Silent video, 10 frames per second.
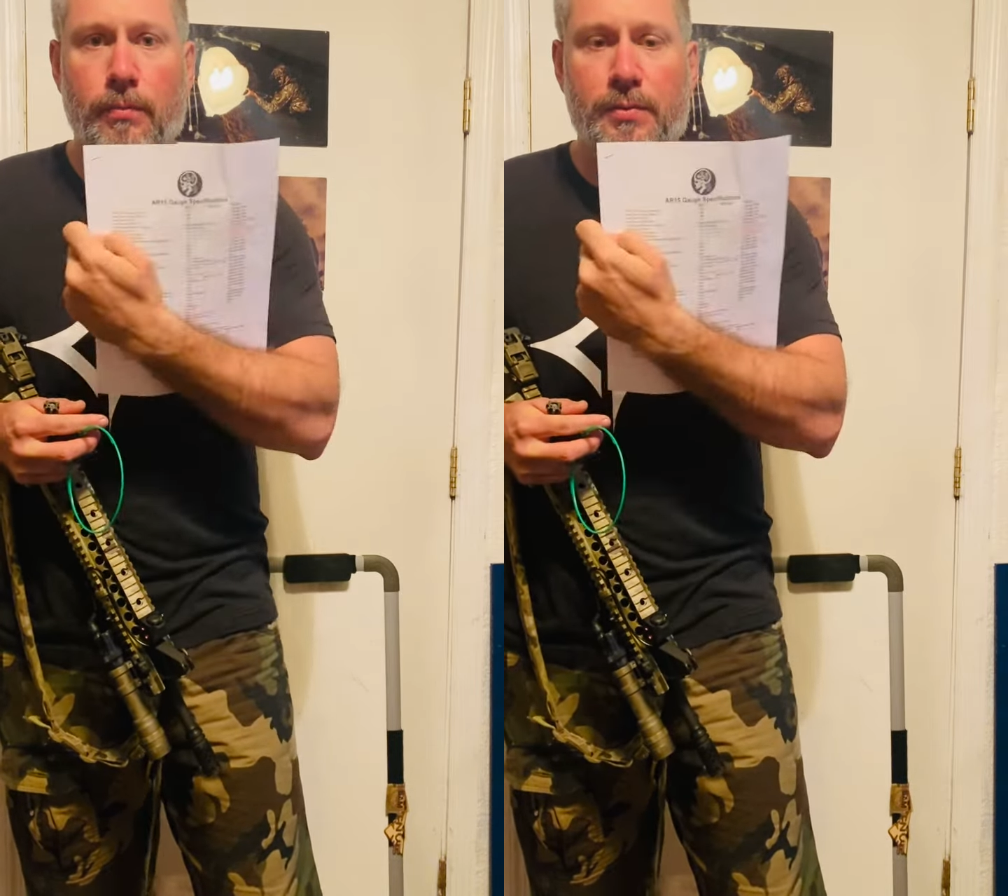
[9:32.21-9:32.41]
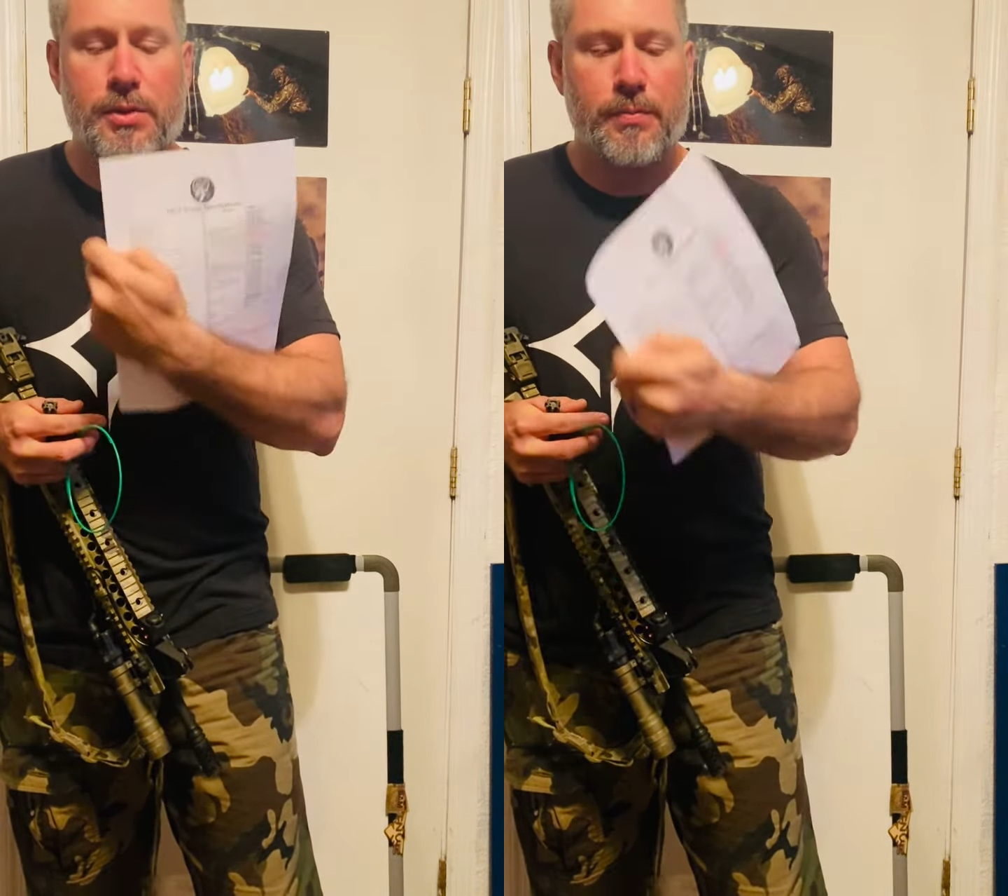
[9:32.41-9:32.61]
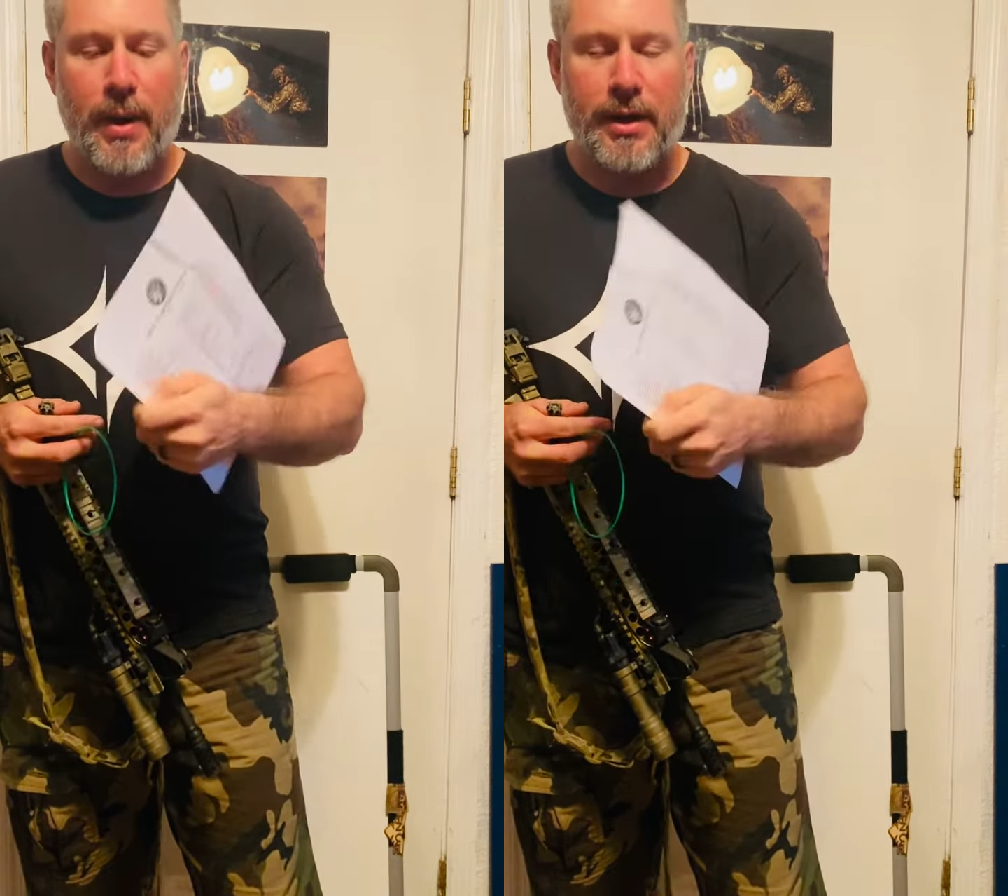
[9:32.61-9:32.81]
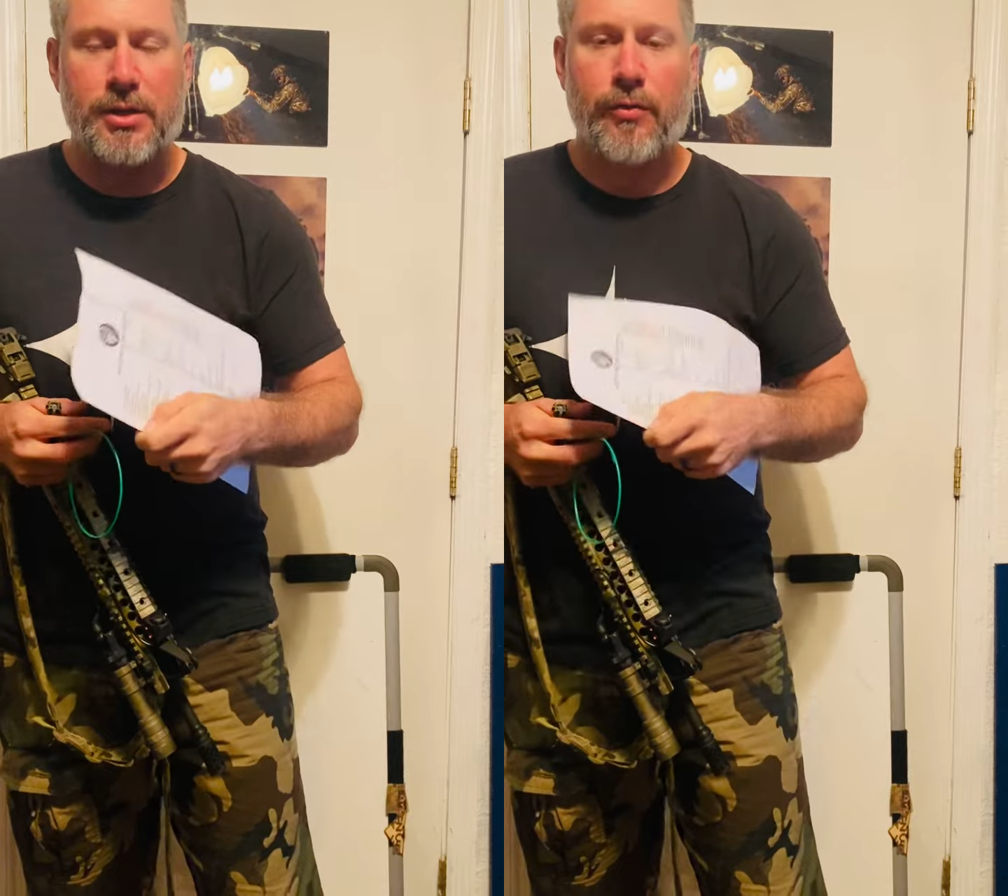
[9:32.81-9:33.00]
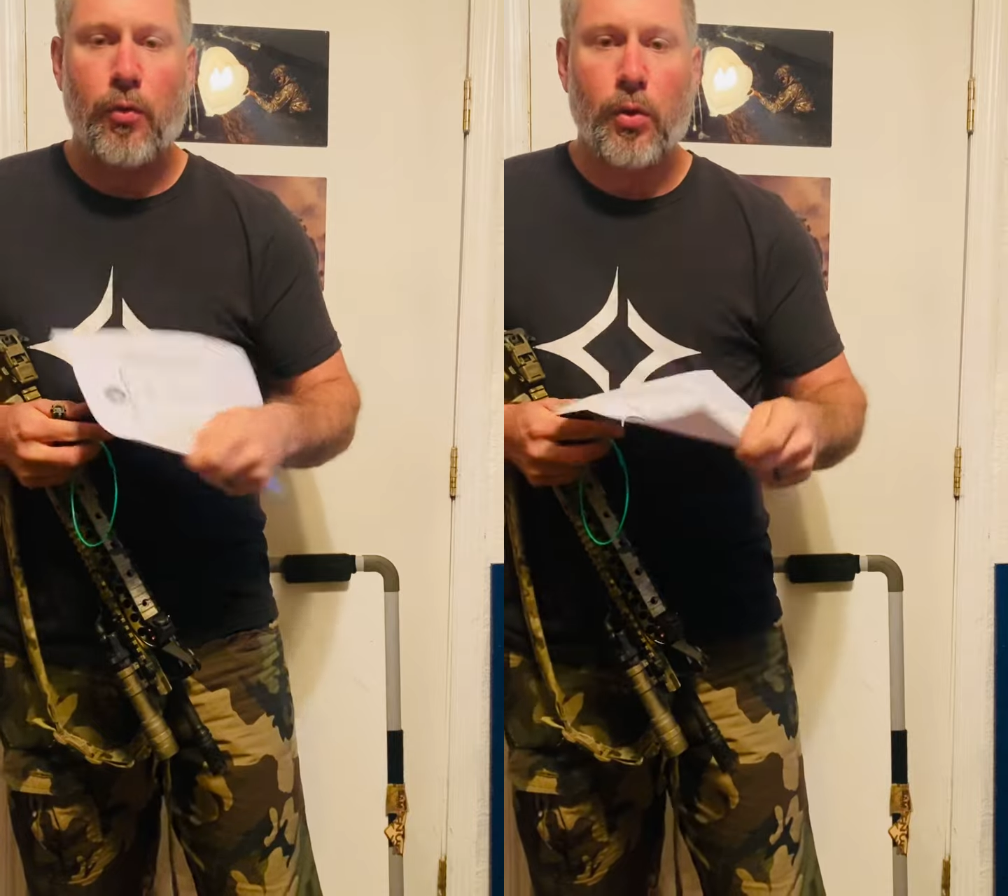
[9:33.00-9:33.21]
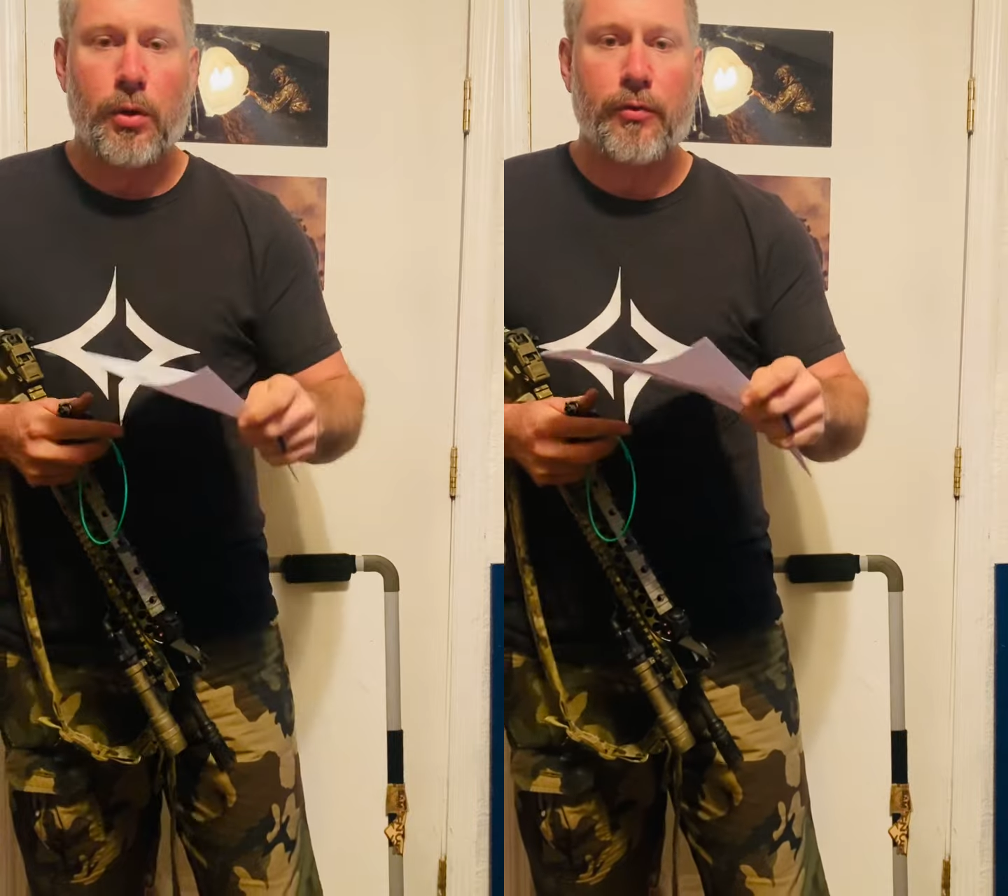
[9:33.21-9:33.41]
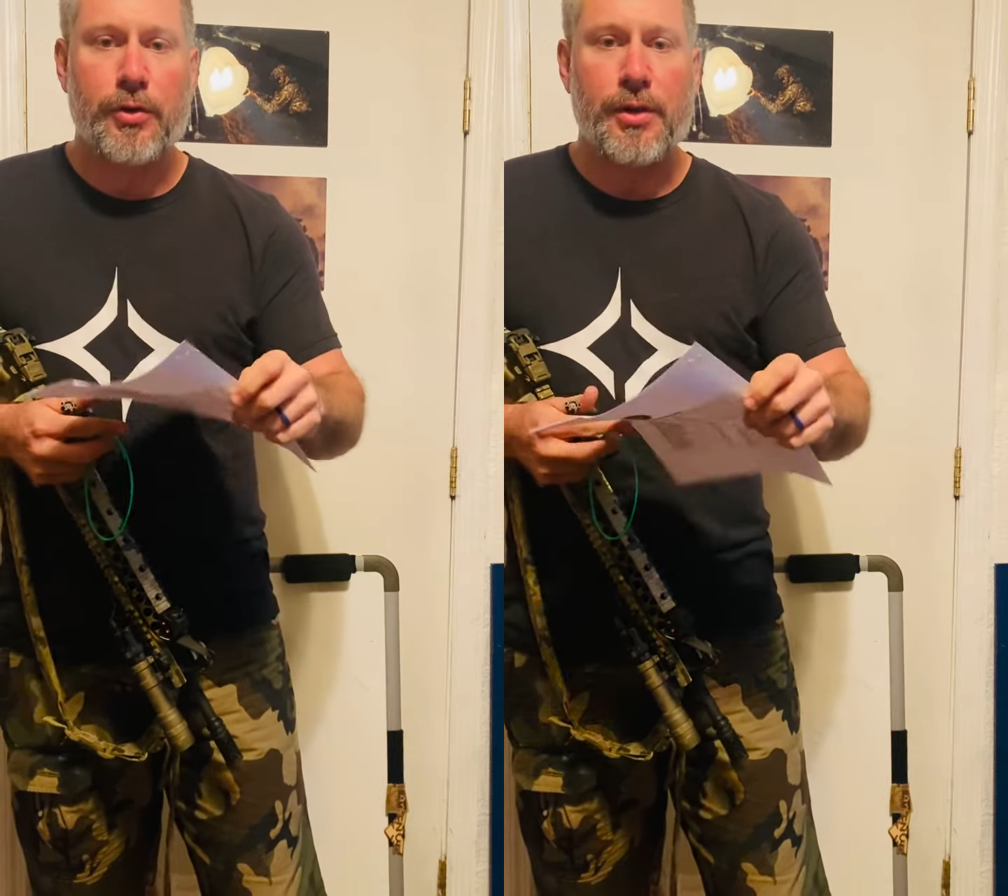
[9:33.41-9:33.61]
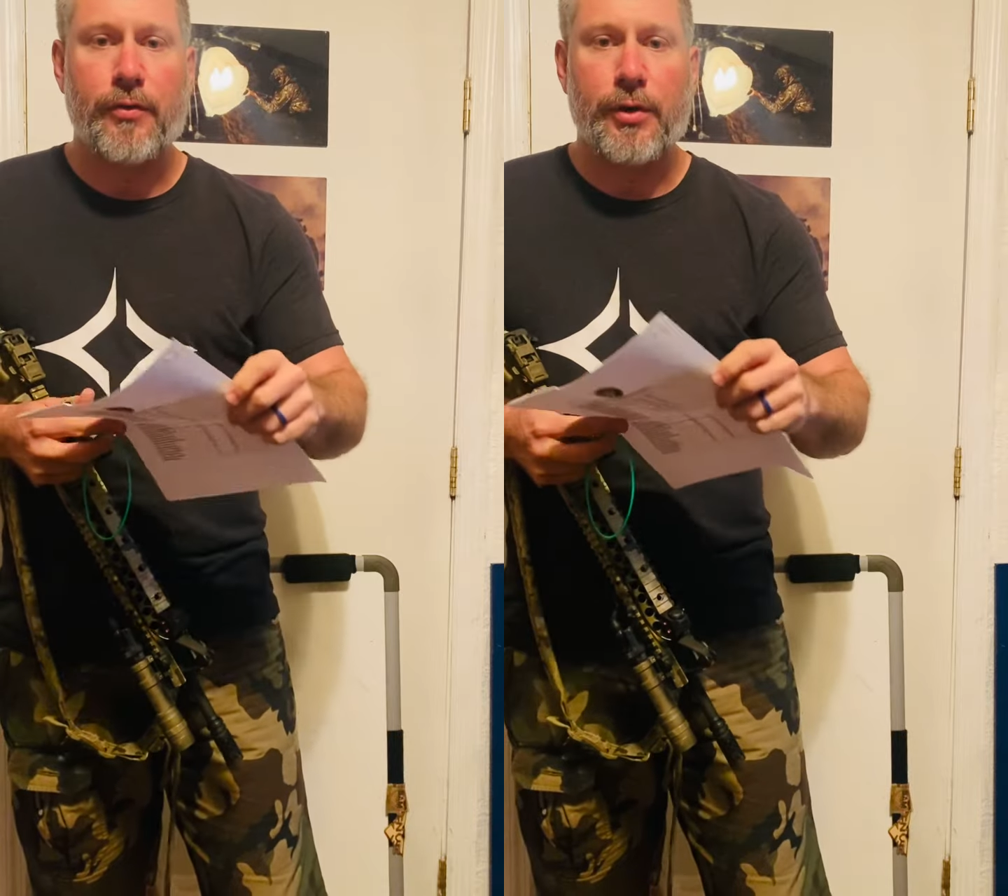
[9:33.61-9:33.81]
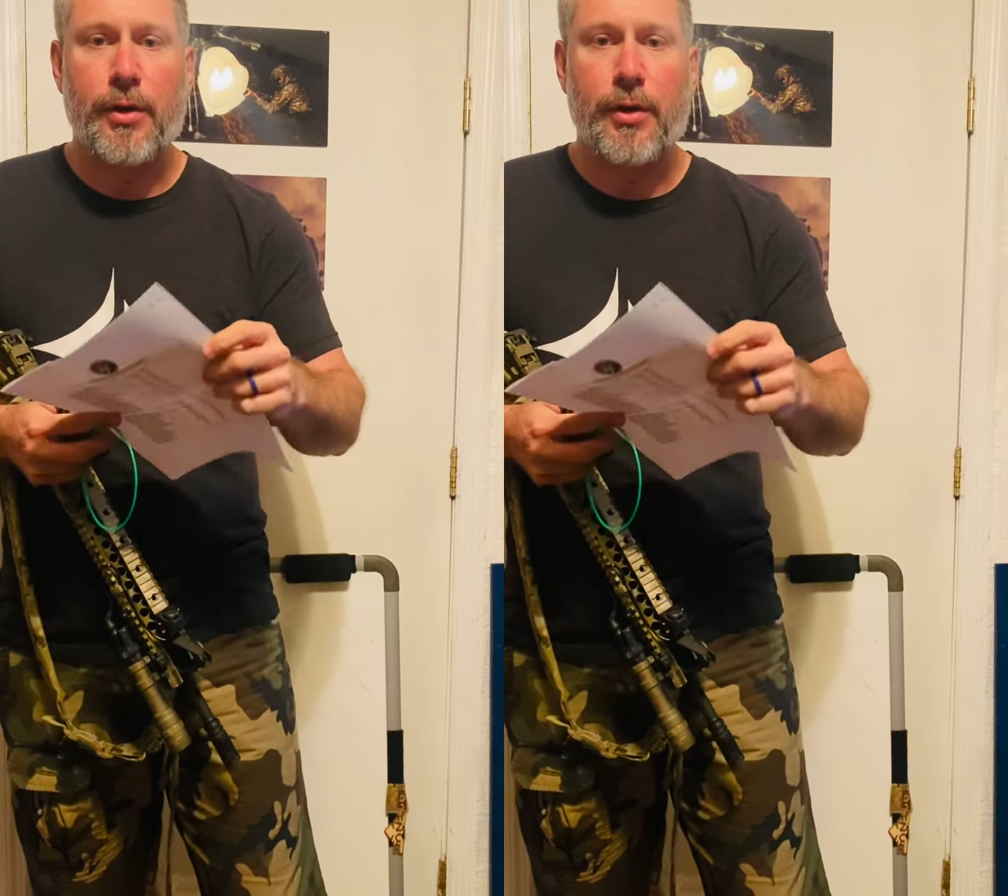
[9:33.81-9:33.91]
specs for different